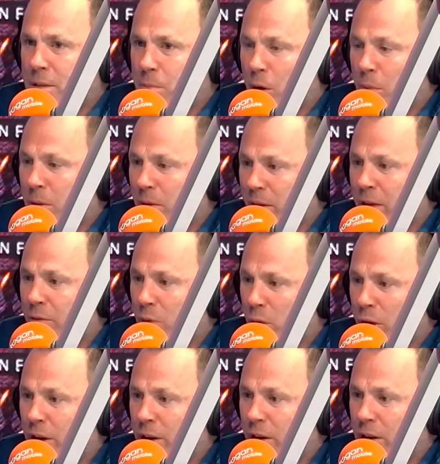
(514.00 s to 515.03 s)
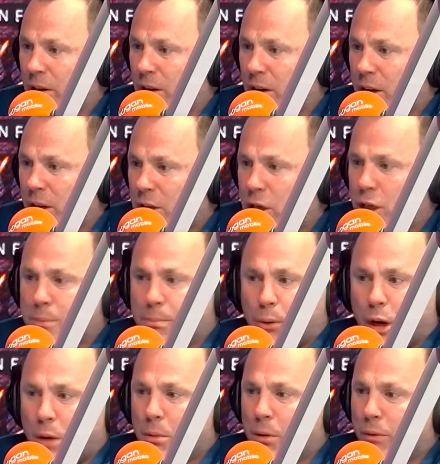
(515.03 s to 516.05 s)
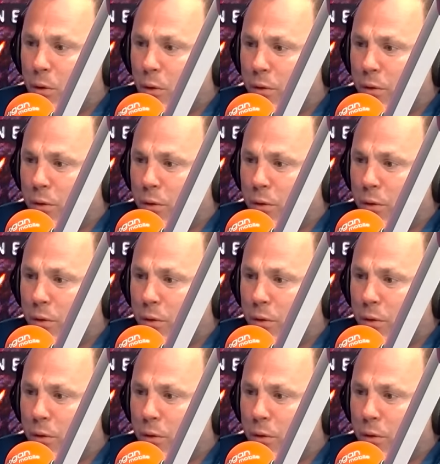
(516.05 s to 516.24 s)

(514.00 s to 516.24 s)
minutes might be Van Rooyen. Just put him